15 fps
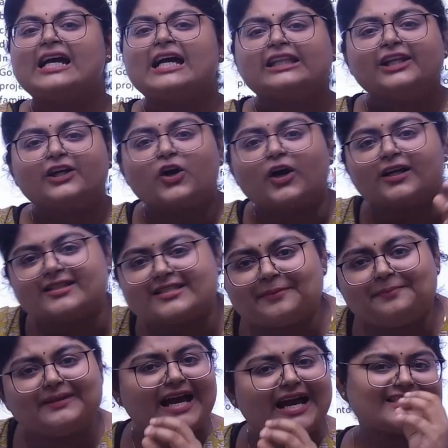The concept
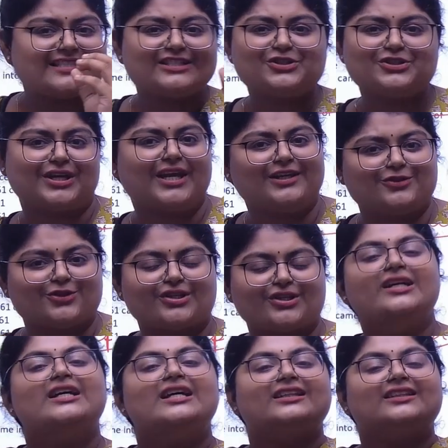hasn't changed.
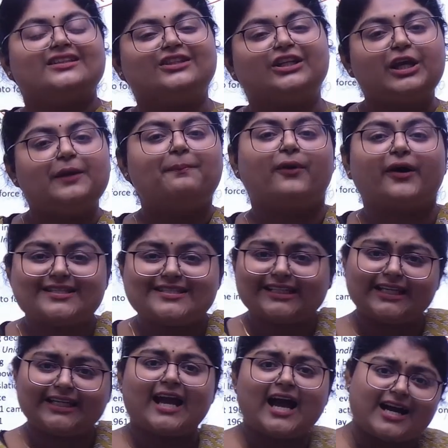The 3 points that I
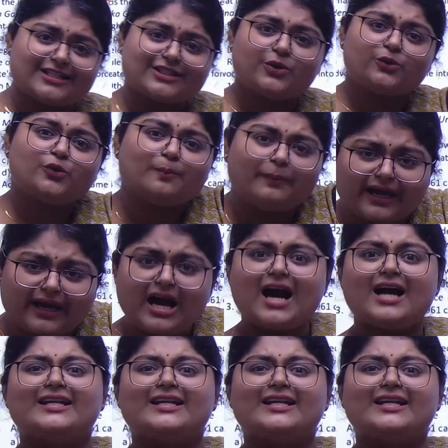asked you to by heart